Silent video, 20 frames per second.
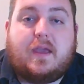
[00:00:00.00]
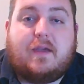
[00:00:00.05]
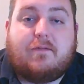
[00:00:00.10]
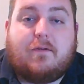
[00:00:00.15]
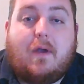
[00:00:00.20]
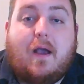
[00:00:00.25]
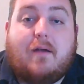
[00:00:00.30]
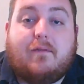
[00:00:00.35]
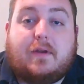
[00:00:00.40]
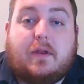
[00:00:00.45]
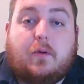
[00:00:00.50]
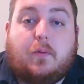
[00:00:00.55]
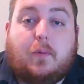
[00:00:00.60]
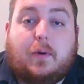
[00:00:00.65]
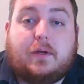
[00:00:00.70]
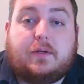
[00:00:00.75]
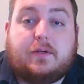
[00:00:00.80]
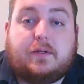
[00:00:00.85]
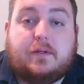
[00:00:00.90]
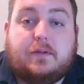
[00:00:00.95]
If you have any
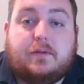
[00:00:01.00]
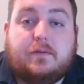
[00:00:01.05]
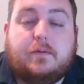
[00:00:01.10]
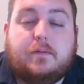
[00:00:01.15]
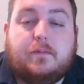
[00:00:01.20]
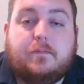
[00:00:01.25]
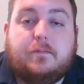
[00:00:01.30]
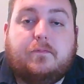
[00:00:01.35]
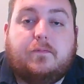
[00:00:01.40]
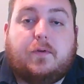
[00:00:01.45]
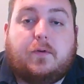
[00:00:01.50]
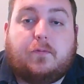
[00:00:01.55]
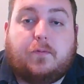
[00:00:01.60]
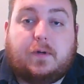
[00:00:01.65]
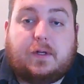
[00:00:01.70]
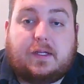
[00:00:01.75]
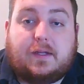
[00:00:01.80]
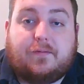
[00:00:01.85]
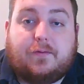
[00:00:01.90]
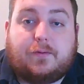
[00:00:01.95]
questions, feel
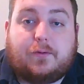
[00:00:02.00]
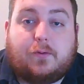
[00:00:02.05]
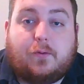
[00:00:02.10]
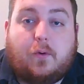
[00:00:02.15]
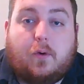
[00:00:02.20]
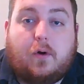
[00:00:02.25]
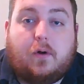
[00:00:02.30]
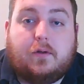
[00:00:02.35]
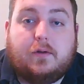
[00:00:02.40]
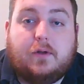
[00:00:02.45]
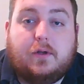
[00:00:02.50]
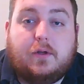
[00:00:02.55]
free to give us a call,